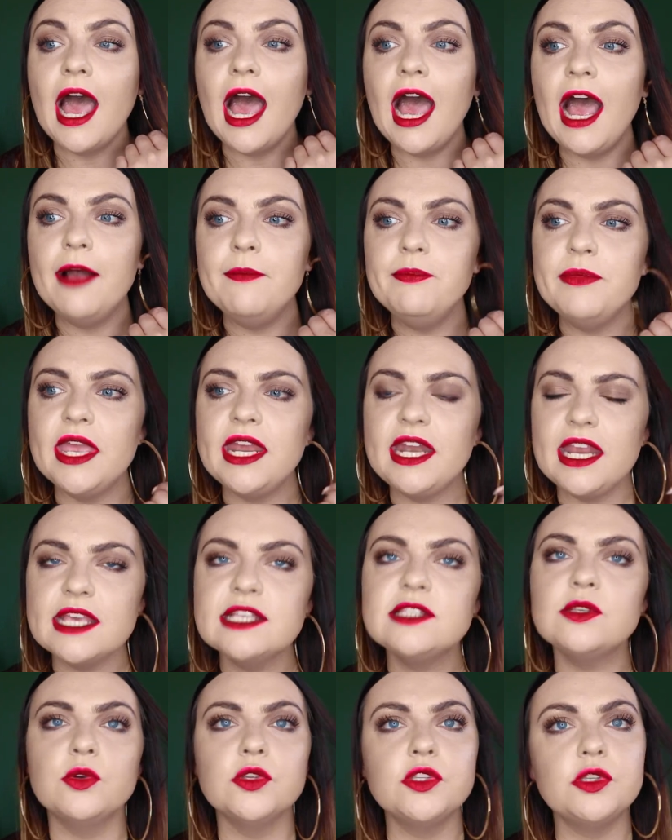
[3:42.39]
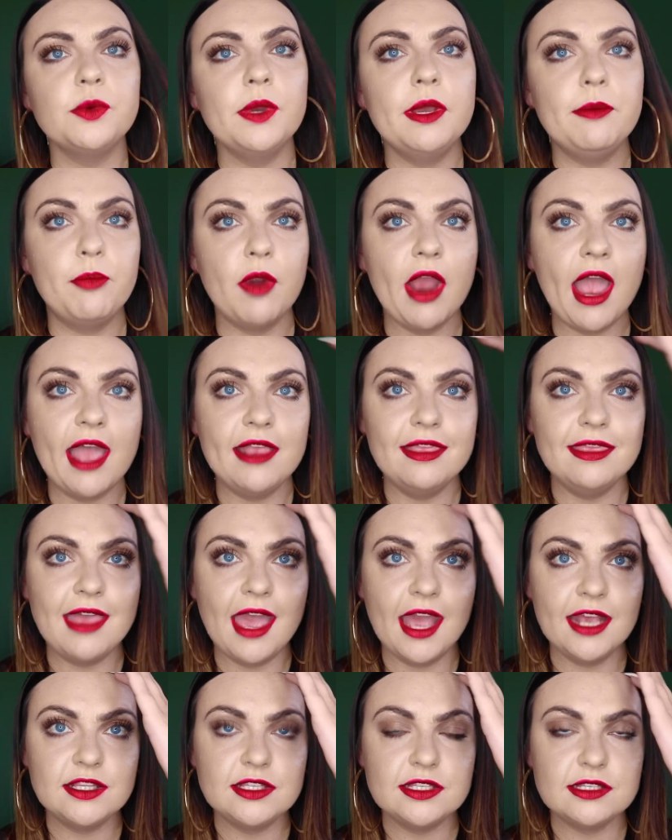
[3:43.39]
Um, it is also a brand
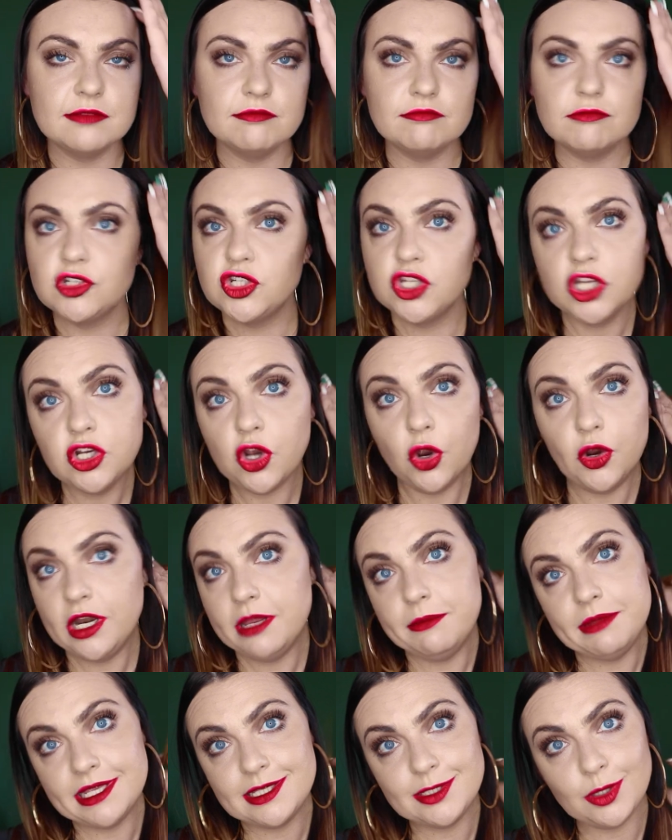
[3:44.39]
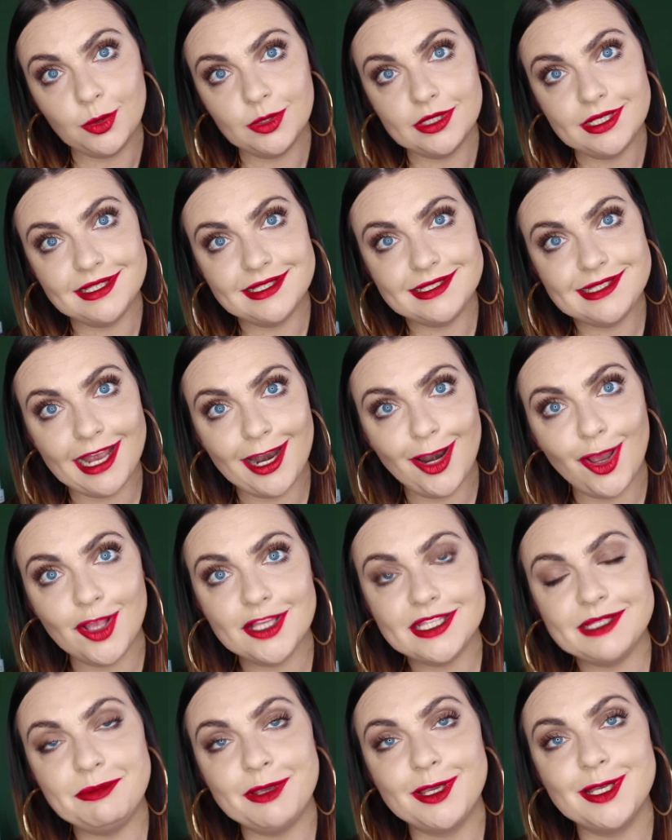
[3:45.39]
that should only be sold in
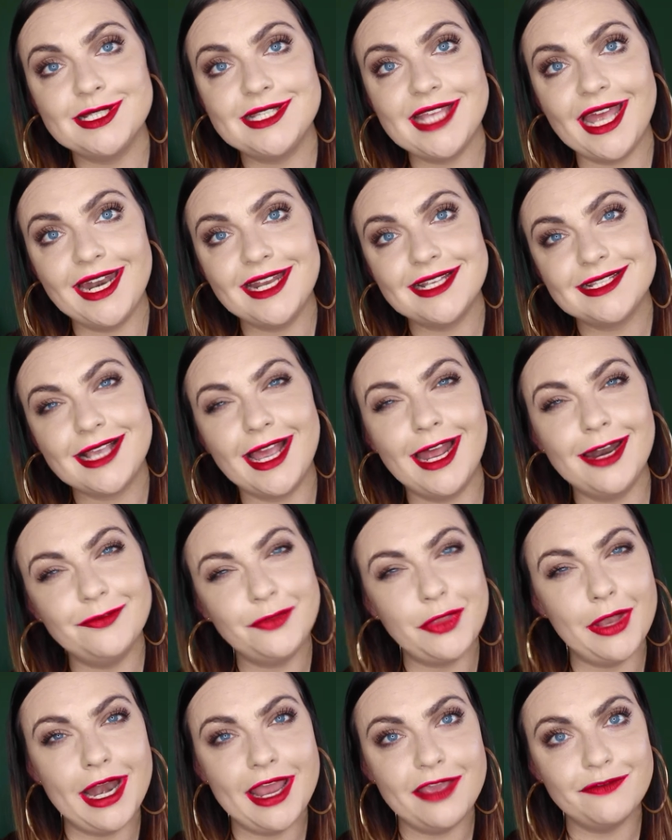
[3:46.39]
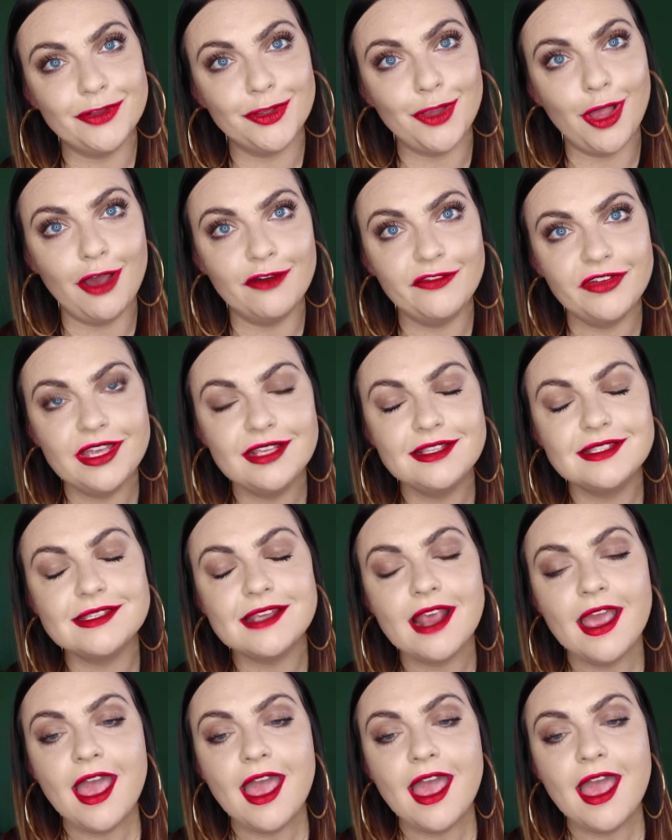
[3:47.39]
salons because that is kind of the level of it.